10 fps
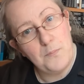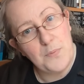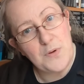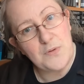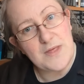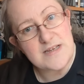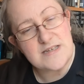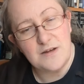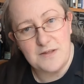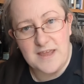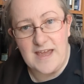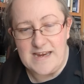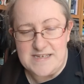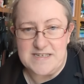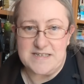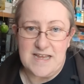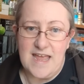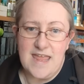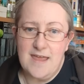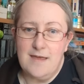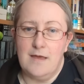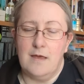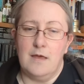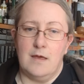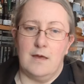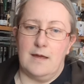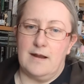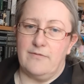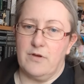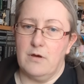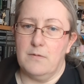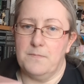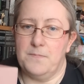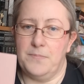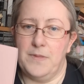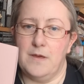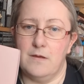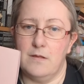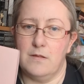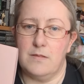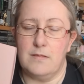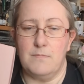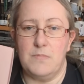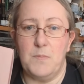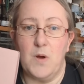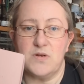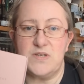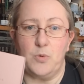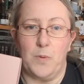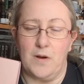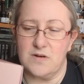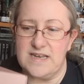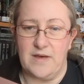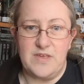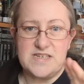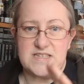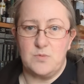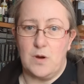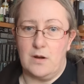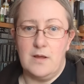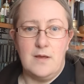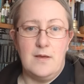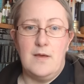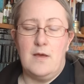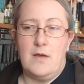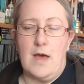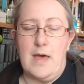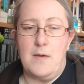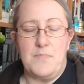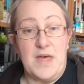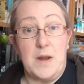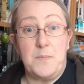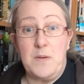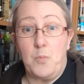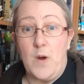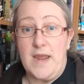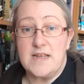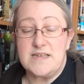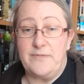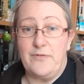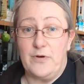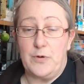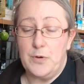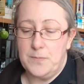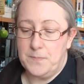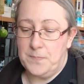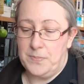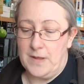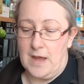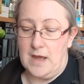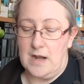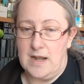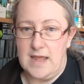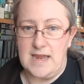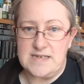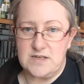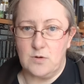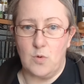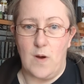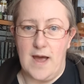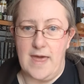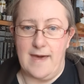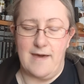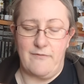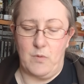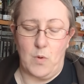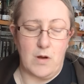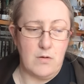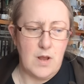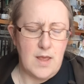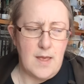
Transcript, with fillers: But that's not the case today. And I've got Bokksu Box. Now this is the one um, that I'd been waiting for and it is quite a heavy one.